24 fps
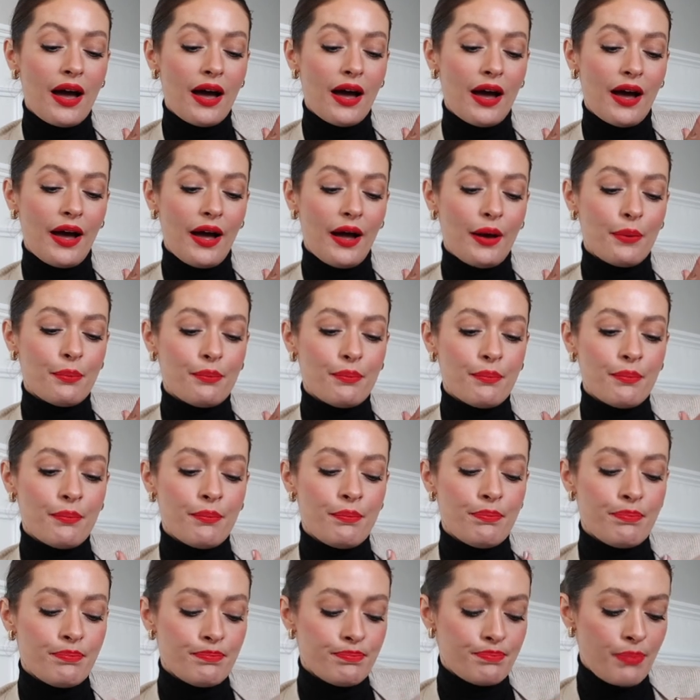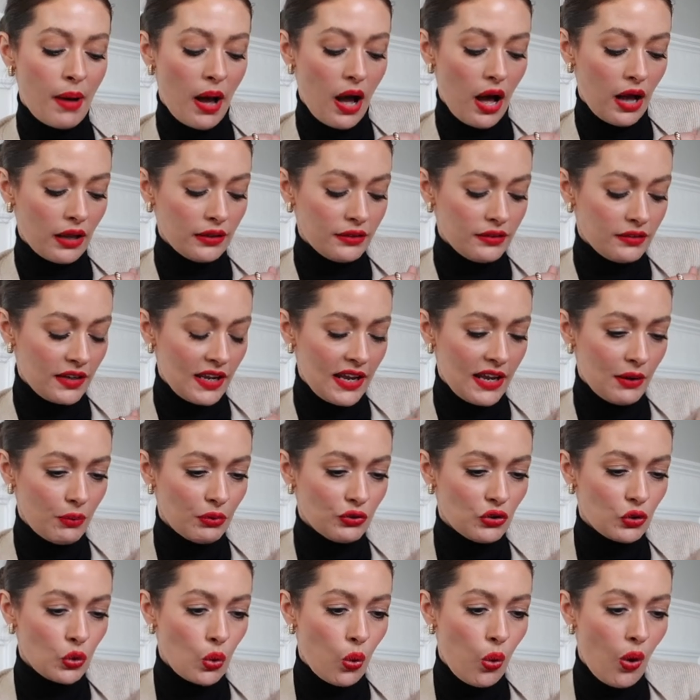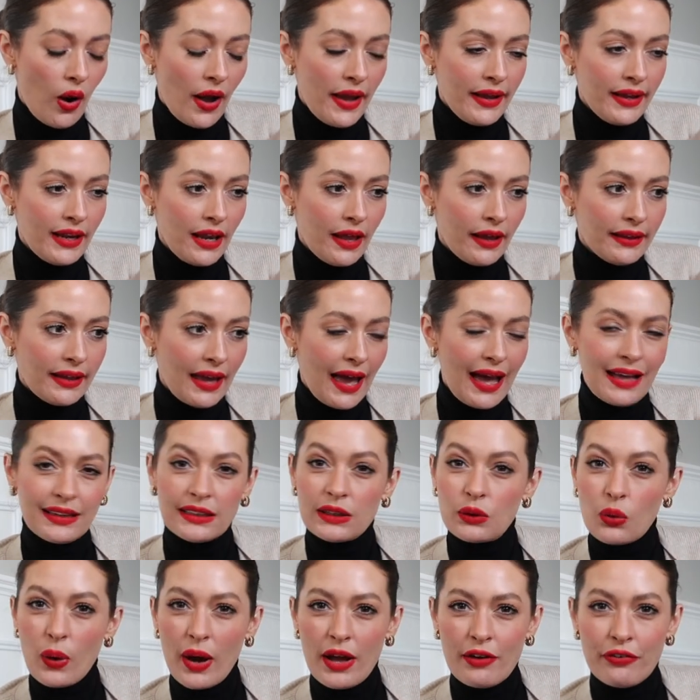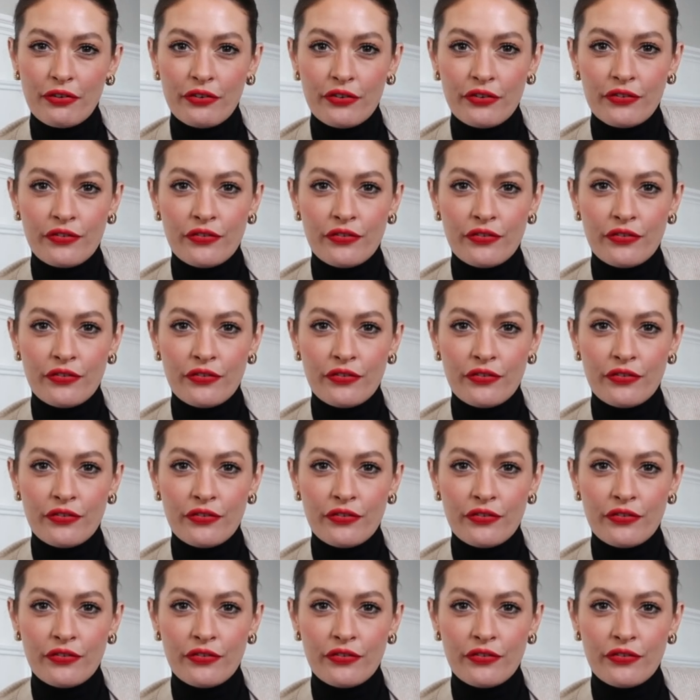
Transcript: Um, but it was quite like, it had quite a